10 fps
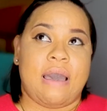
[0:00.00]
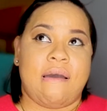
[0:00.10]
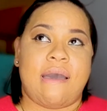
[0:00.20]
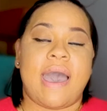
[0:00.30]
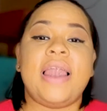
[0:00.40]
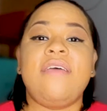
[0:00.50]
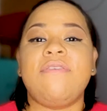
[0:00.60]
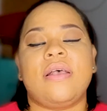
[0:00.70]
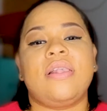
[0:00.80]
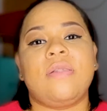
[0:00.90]
I live
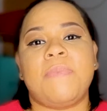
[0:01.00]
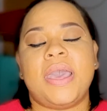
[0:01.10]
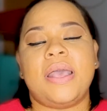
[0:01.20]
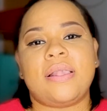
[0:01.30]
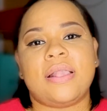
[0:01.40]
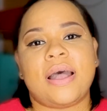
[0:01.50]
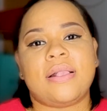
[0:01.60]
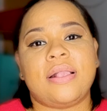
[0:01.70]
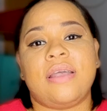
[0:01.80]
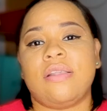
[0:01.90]
in a space
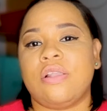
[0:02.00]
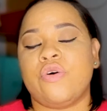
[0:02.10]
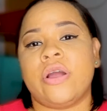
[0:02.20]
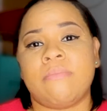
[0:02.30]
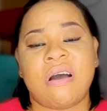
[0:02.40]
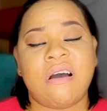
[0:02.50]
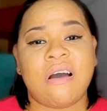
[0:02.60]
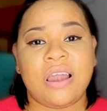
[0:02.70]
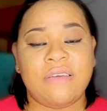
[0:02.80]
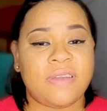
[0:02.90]
that next door, my
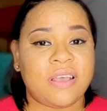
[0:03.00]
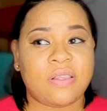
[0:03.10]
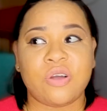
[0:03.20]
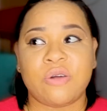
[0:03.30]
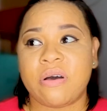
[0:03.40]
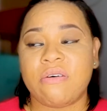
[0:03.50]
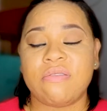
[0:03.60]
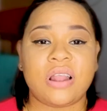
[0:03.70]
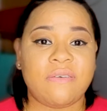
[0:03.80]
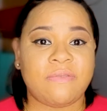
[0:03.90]
aunt live next door, my
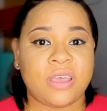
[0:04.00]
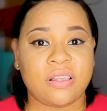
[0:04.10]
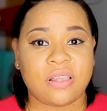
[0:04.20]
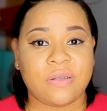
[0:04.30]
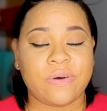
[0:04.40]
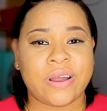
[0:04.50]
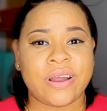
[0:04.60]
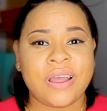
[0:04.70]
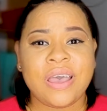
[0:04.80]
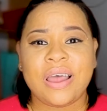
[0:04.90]
cousin live next
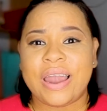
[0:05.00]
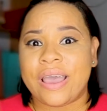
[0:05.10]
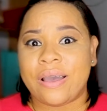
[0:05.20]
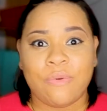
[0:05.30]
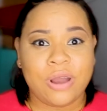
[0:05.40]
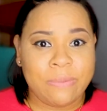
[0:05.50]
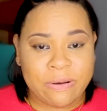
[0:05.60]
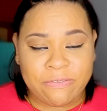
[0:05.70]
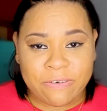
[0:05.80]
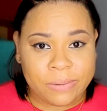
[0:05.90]
door, like whole heap
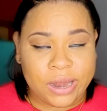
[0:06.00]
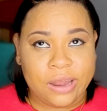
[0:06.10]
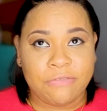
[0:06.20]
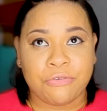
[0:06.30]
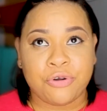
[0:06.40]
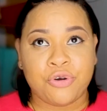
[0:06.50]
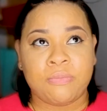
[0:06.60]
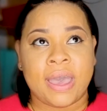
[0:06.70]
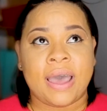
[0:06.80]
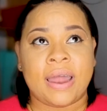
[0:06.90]
of family live around
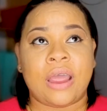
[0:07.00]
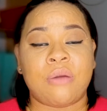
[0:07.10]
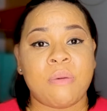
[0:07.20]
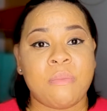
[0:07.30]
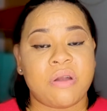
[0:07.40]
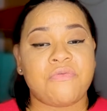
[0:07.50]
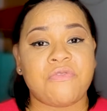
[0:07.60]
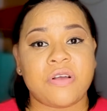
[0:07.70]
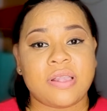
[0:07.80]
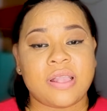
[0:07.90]
me. And I remember the
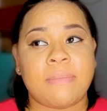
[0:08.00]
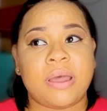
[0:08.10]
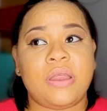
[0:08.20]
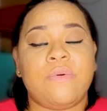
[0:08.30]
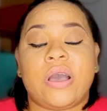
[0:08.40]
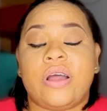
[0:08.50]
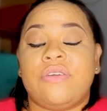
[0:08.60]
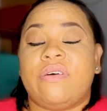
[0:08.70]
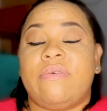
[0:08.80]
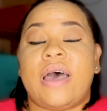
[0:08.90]
first time I did work and
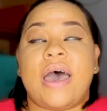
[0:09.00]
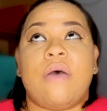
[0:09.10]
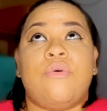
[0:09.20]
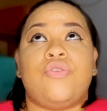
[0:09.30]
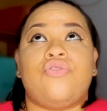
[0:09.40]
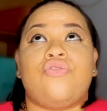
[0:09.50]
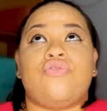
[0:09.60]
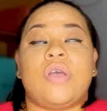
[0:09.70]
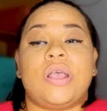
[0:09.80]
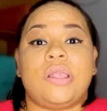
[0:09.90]
travel, I was
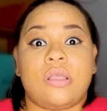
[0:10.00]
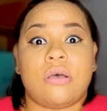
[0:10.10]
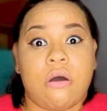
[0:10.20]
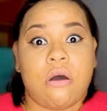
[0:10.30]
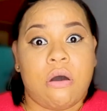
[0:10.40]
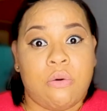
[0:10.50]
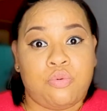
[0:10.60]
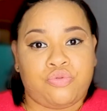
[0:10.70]
stressed out.